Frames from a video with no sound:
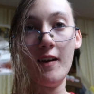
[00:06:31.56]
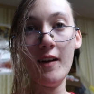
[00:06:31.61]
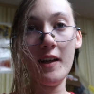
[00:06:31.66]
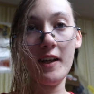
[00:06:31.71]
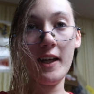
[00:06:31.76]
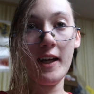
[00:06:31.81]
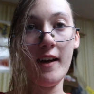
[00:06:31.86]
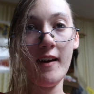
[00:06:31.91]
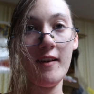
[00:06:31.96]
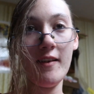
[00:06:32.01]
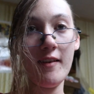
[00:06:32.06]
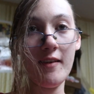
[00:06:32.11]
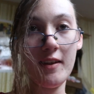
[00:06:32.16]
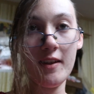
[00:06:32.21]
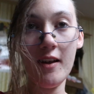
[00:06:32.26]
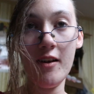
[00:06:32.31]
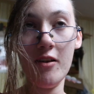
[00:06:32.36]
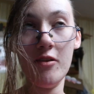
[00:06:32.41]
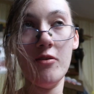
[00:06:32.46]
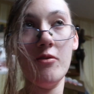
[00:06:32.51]
Yeah,
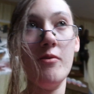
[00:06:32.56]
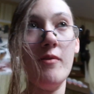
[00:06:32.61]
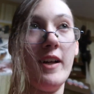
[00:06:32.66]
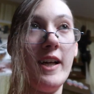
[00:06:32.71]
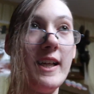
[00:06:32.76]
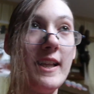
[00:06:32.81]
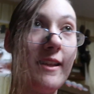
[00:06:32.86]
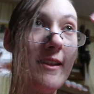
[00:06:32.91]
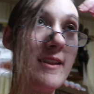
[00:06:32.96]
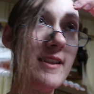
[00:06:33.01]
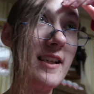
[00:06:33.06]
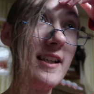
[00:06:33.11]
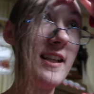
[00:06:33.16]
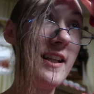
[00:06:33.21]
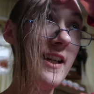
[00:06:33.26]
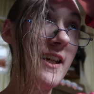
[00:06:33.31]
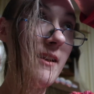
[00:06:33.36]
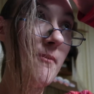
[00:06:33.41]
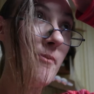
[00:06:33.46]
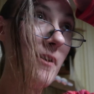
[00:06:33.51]
so it's
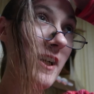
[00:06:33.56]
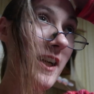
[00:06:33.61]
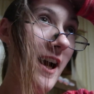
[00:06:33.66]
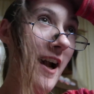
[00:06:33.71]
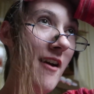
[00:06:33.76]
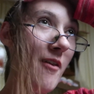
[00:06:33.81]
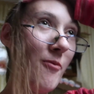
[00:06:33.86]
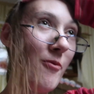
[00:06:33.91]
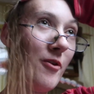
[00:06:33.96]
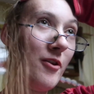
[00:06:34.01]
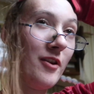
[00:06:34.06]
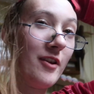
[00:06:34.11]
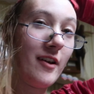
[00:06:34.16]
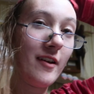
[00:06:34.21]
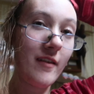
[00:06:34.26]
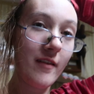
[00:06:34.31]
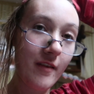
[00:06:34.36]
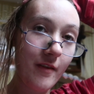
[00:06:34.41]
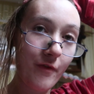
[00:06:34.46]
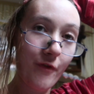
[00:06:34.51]
been kind of one of
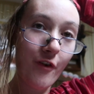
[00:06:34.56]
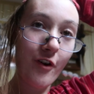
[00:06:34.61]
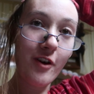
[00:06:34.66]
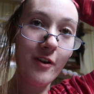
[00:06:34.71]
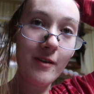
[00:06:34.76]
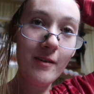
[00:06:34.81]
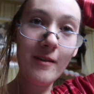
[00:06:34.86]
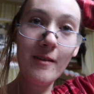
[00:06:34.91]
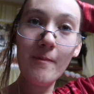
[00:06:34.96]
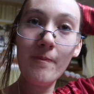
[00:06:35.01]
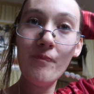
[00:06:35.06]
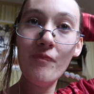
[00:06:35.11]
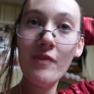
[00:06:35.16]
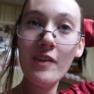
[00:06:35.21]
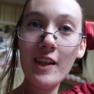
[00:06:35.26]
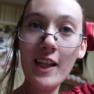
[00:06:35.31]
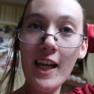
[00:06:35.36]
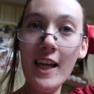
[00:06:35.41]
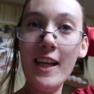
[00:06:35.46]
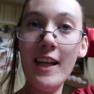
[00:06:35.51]
those fun
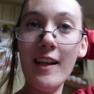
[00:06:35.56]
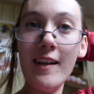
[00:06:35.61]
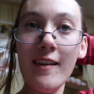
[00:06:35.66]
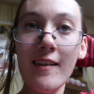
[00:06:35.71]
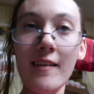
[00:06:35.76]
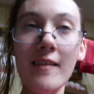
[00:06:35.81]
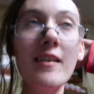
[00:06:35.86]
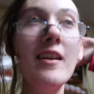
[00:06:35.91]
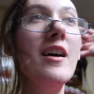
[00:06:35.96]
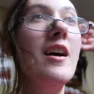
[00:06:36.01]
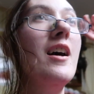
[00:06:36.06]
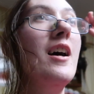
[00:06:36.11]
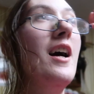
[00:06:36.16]
things.